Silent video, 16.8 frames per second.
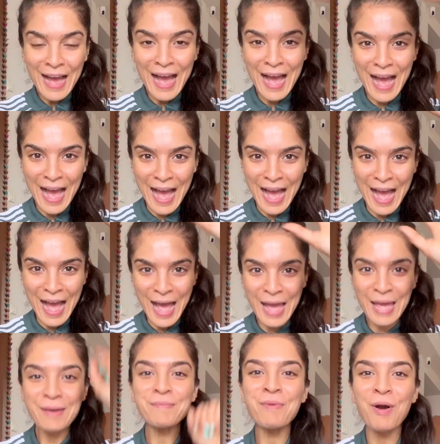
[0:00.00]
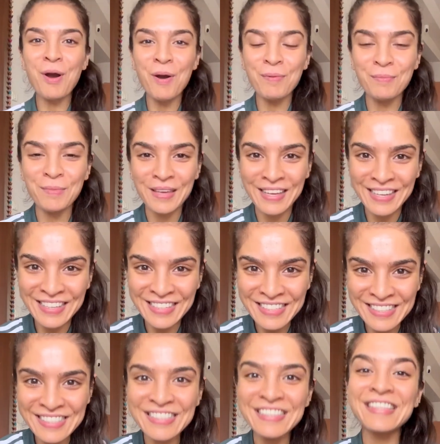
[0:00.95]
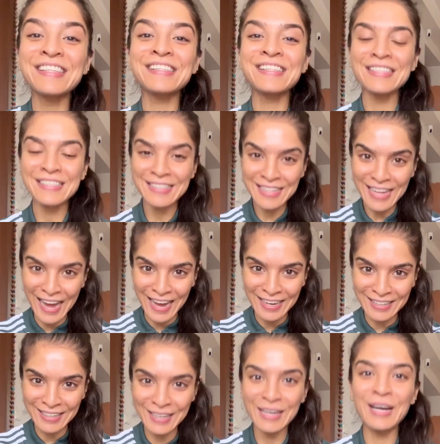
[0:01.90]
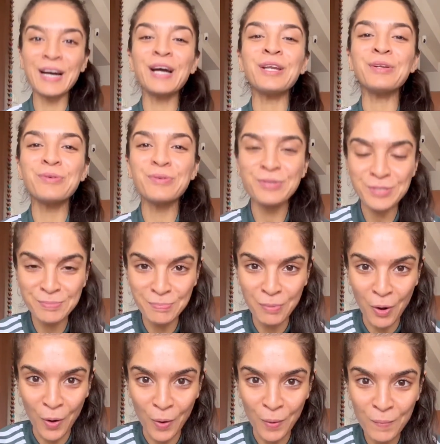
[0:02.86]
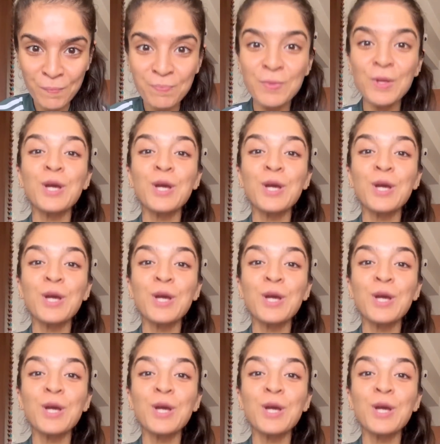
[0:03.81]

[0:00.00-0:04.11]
Hi mommies, this is Tanya, Noor's mom.